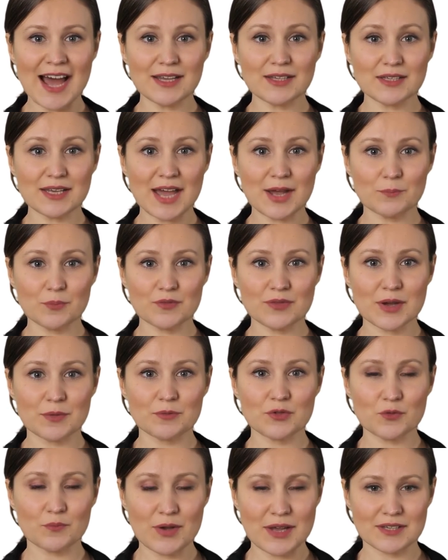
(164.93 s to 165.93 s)
and enable
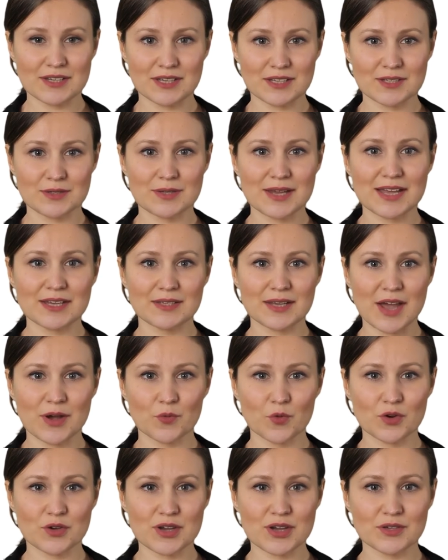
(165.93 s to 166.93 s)
them to anticipate
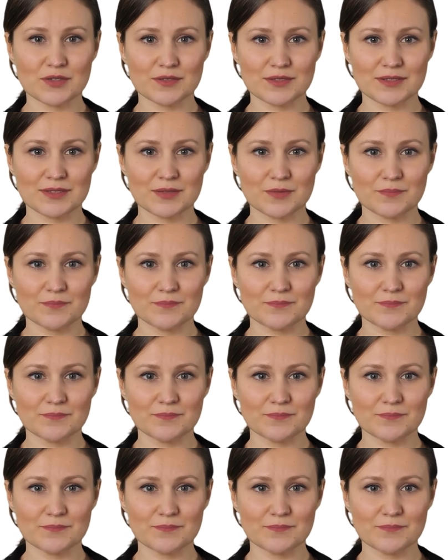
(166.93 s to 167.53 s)
network use.